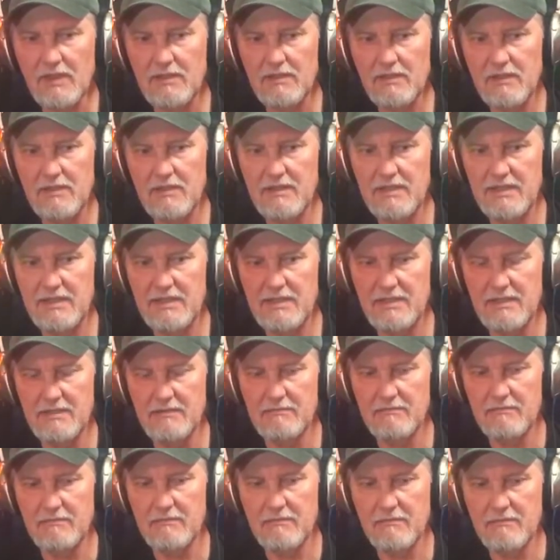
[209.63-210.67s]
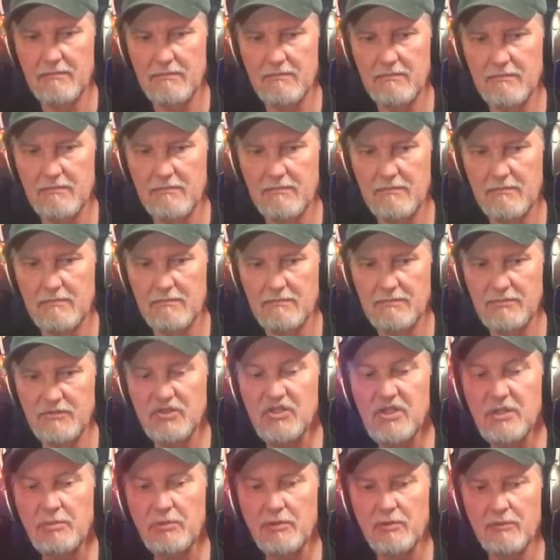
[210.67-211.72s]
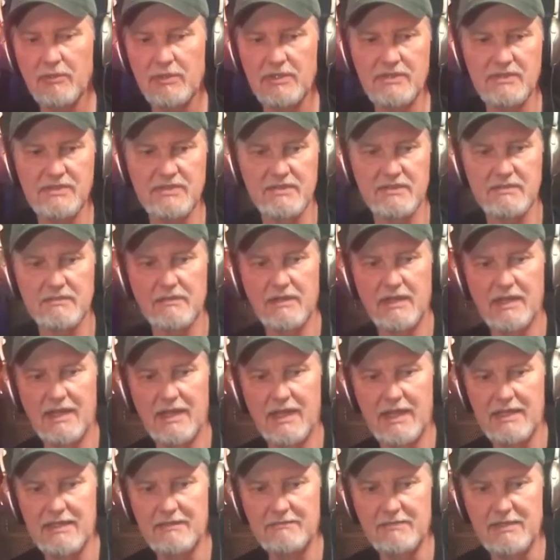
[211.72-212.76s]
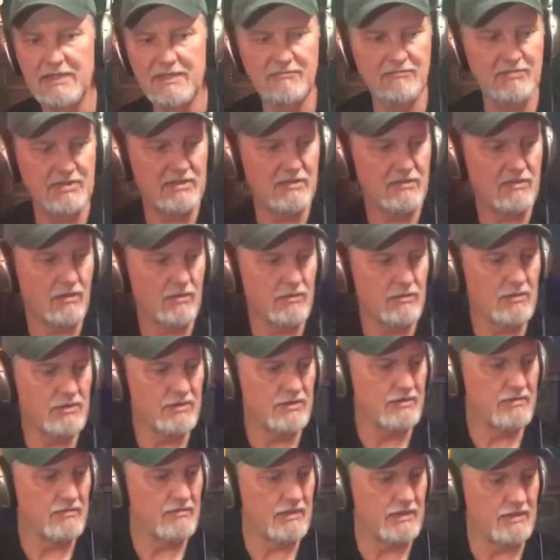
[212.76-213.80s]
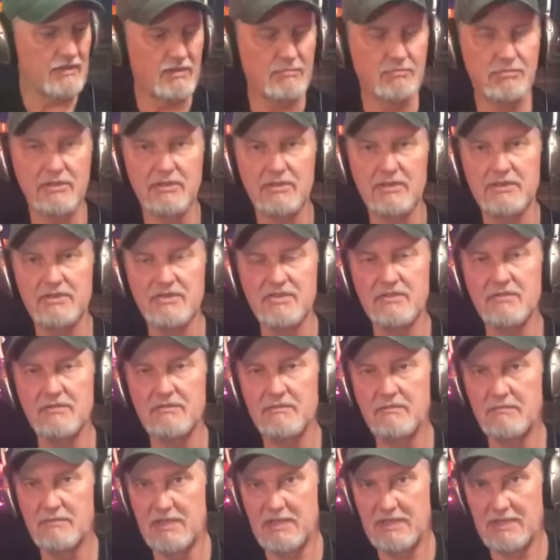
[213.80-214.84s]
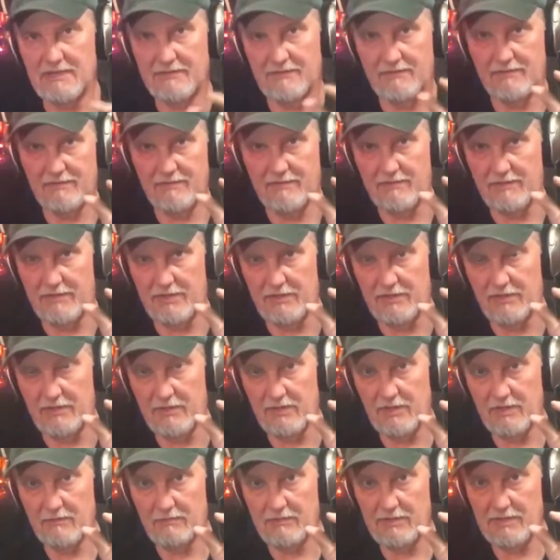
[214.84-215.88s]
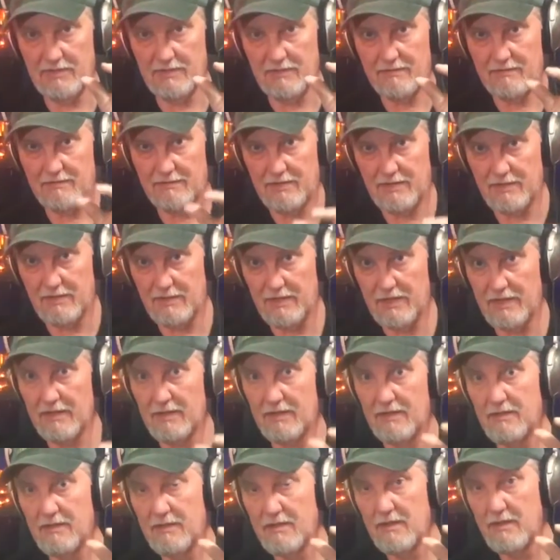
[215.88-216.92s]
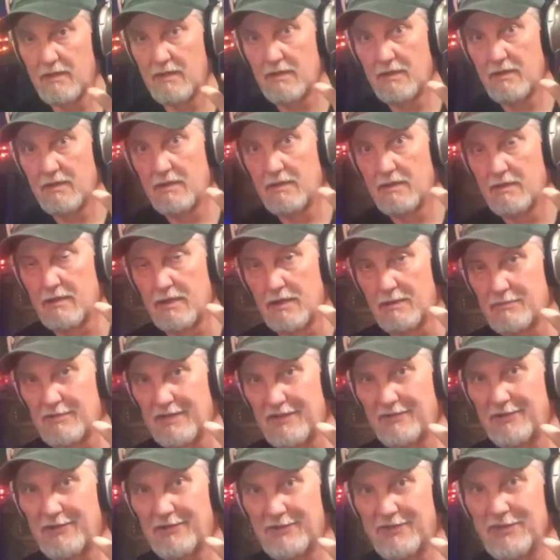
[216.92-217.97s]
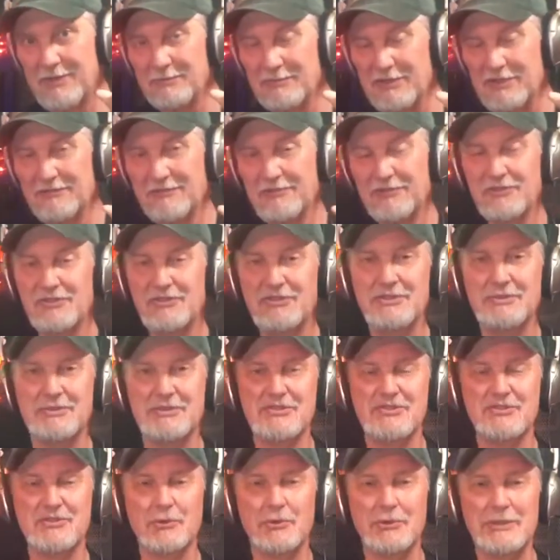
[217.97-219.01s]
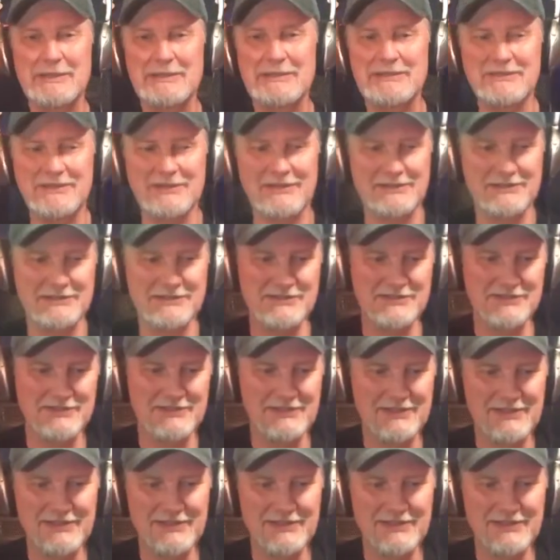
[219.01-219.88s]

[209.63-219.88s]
the cheaper ones, I have been told, like the Bullets, may have thinner nut width, thinner neck. I've heard them referred to as toy guitars.